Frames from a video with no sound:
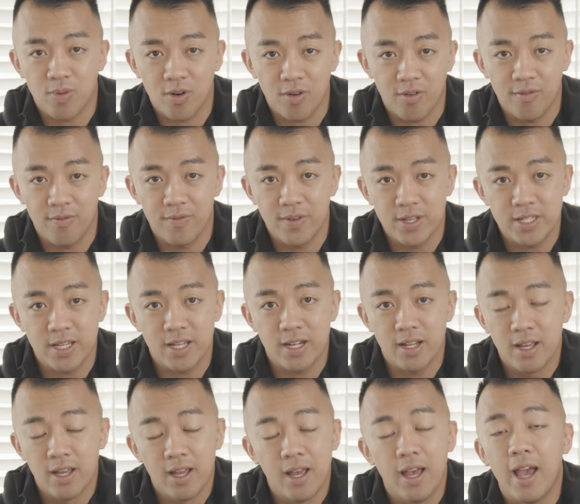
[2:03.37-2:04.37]
per visit,
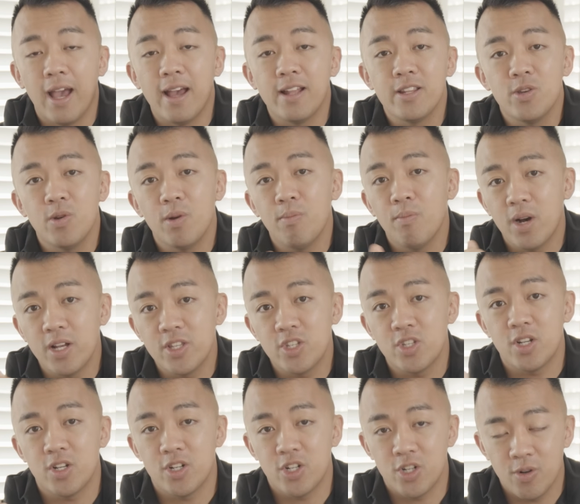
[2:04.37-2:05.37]
and you
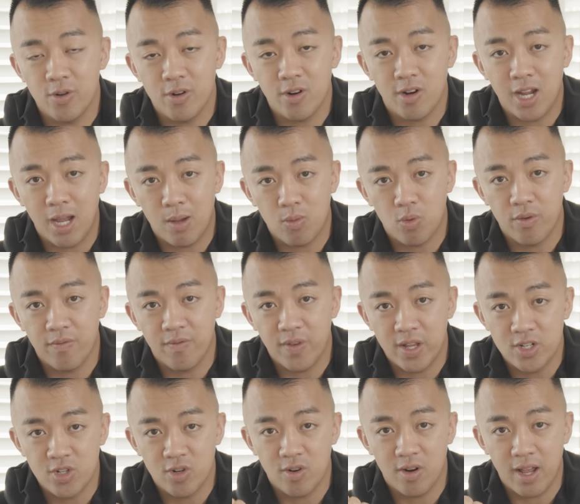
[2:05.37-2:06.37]
must show your Capital One
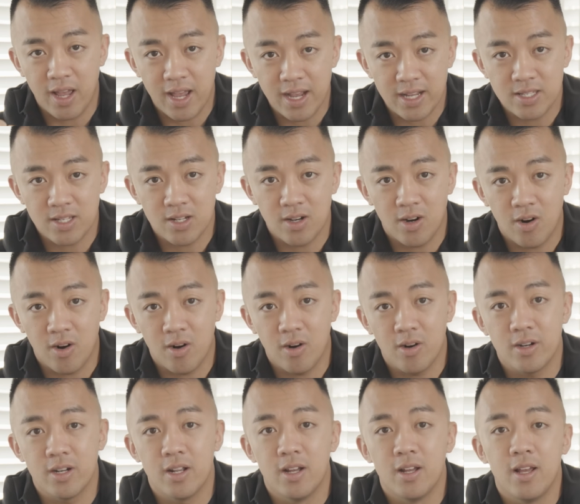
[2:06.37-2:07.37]
Venture X
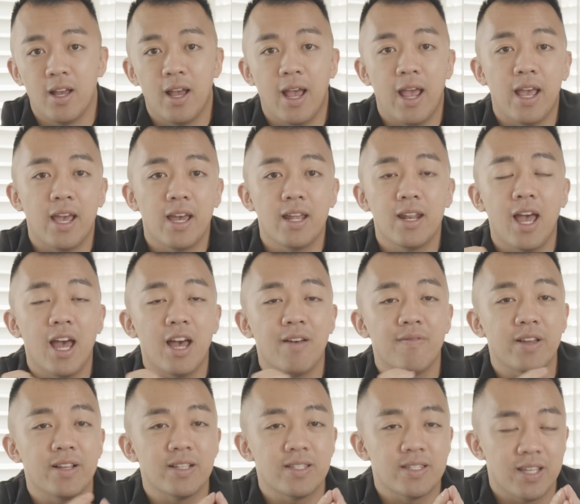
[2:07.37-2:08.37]
card and
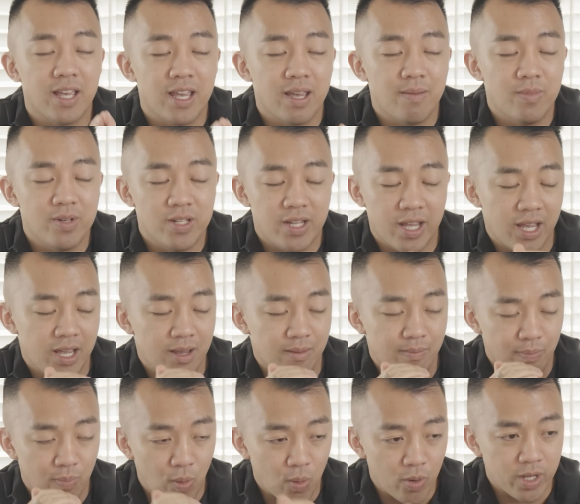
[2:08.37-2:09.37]
have a same-day
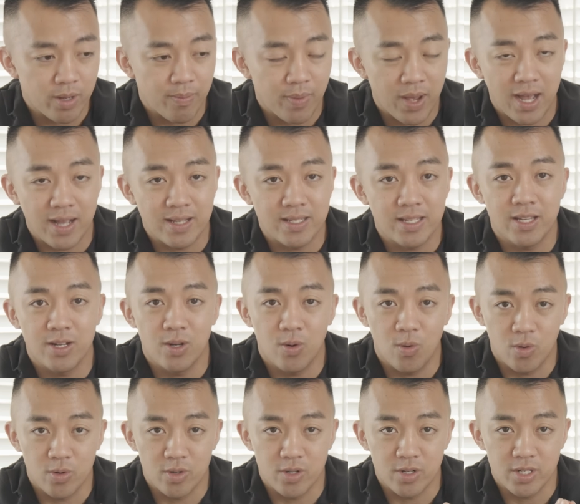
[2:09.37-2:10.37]
boarding pass in
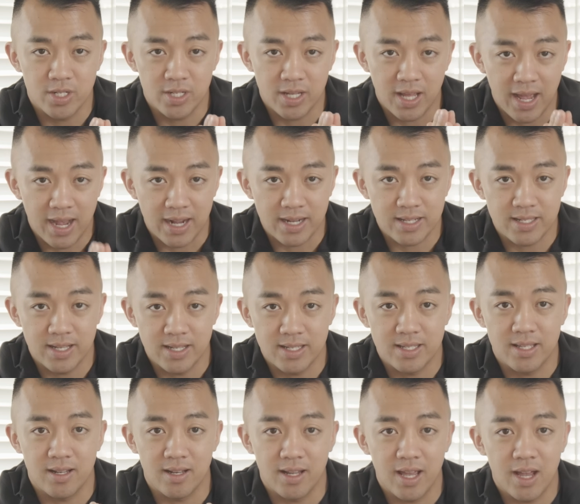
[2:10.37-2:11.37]
order to access
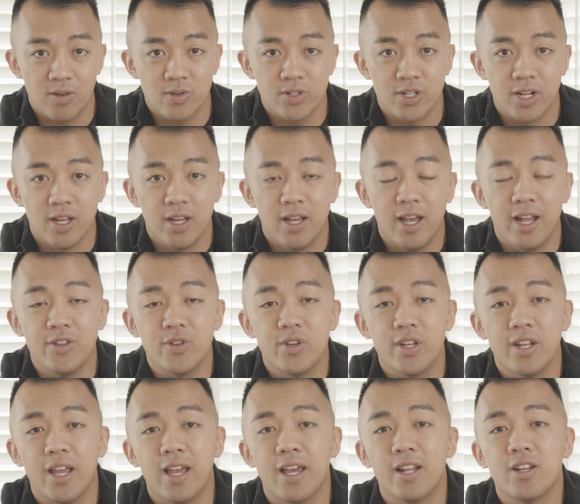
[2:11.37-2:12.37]
the lounge, and you
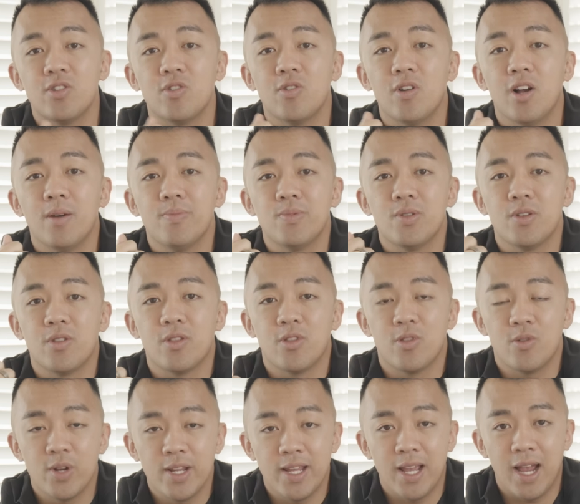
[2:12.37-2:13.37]
can enter up to
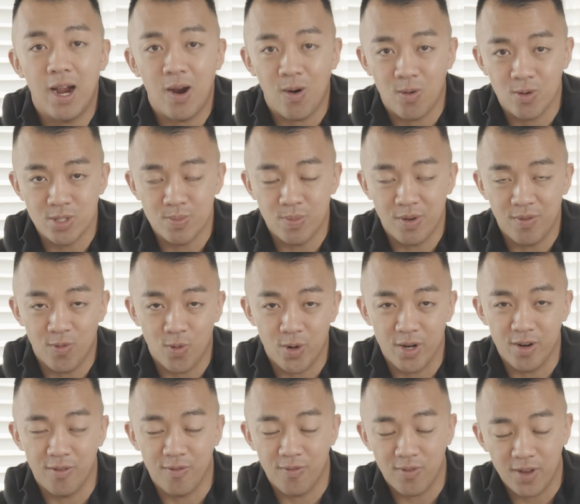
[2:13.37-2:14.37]
3 hours before
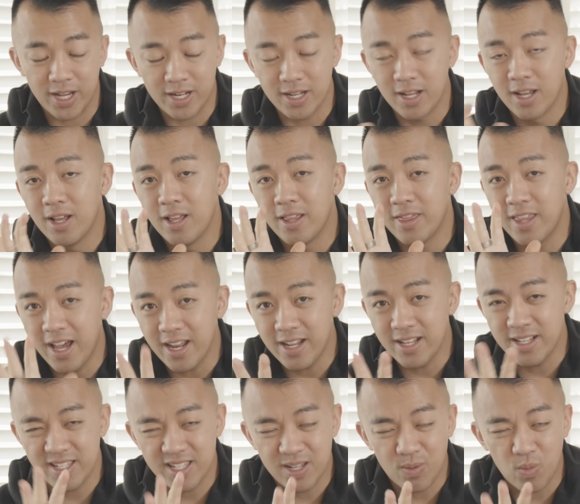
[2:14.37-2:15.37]
your flight. That
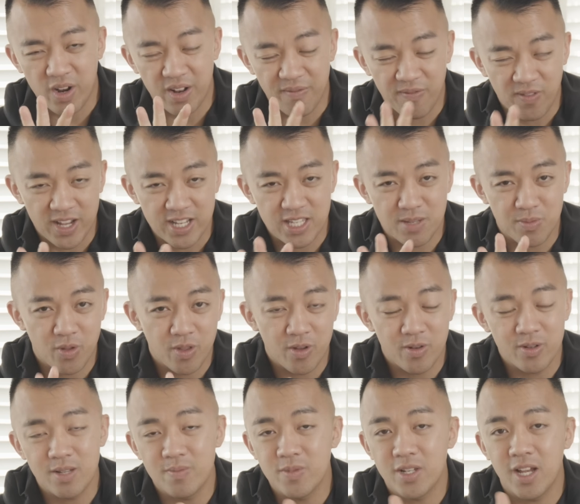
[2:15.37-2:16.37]
is somewhat flexible though.
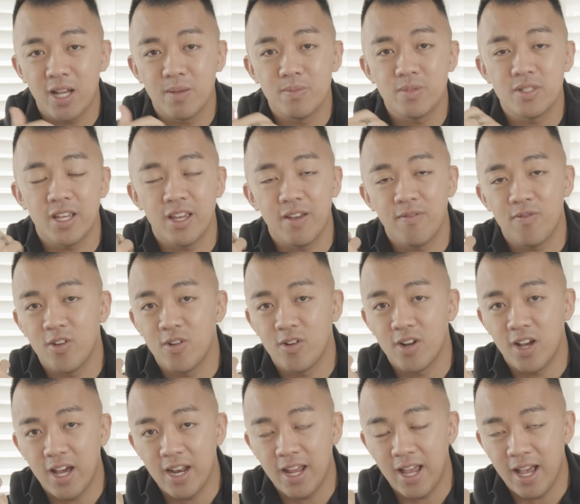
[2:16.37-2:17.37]
Sometimes if they're
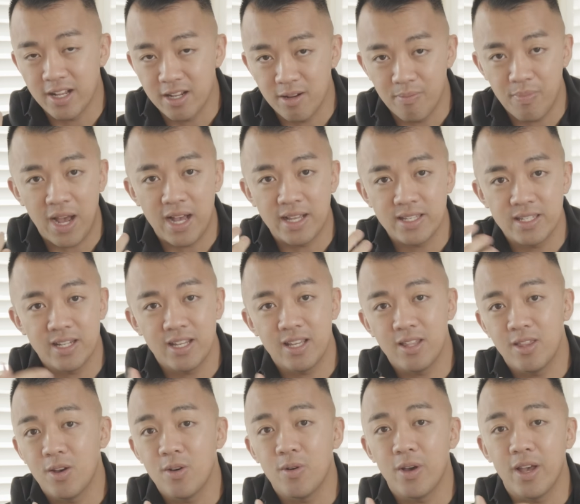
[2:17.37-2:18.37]
not at capacity,
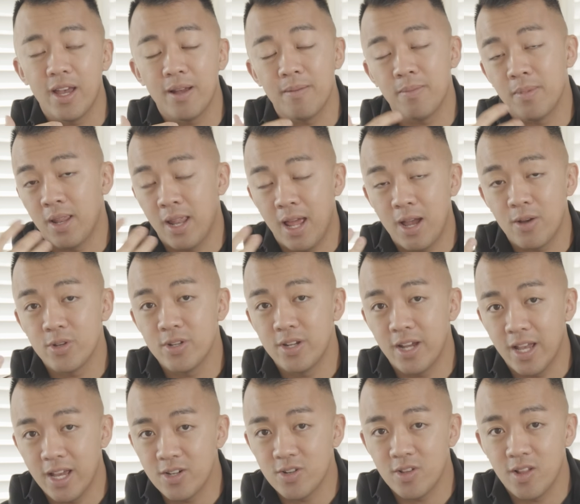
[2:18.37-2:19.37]
they'll allow you to
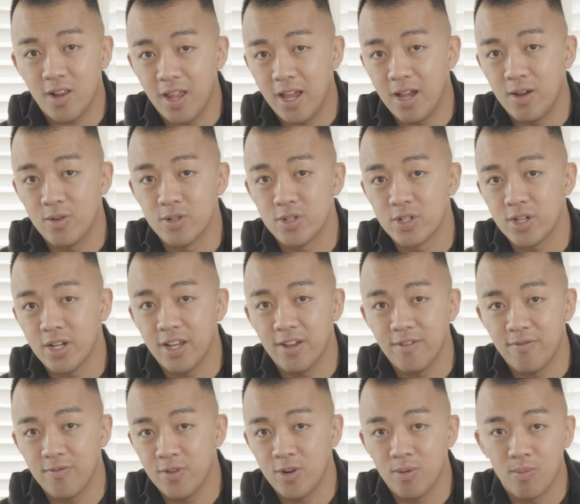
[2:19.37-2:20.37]
enter the lounge
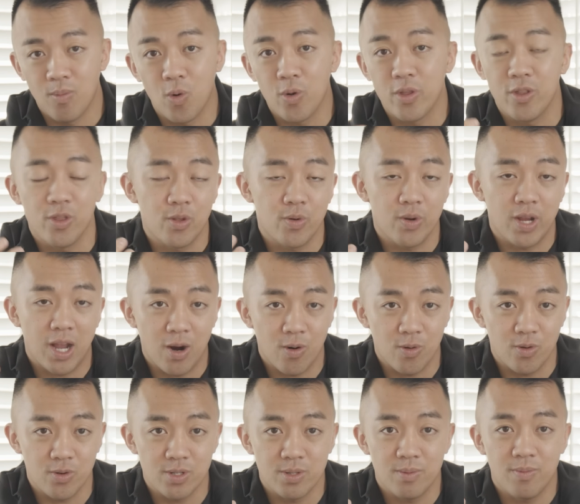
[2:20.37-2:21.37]
if you're more than 3
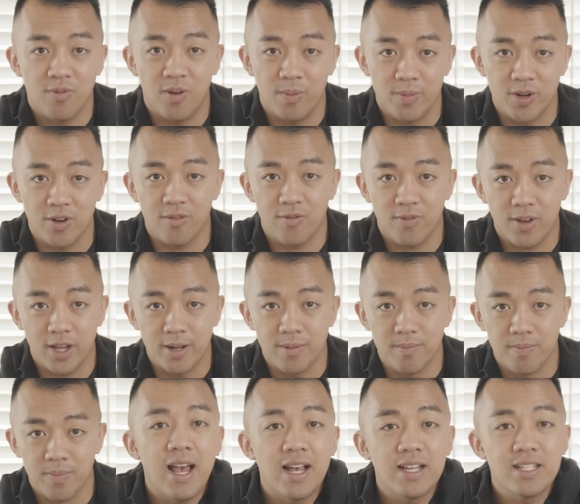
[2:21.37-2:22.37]
hours from your flight.
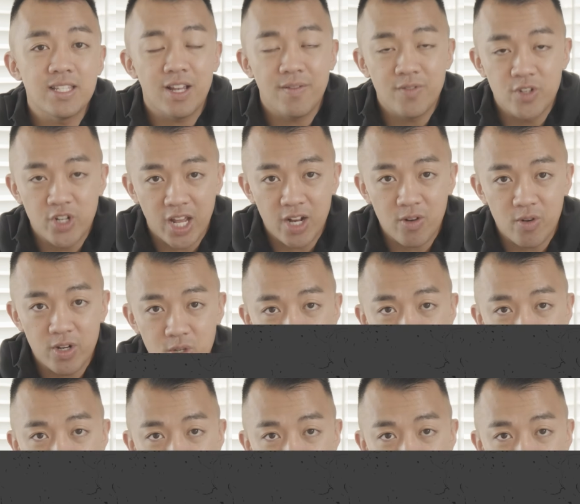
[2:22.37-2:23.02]
As of January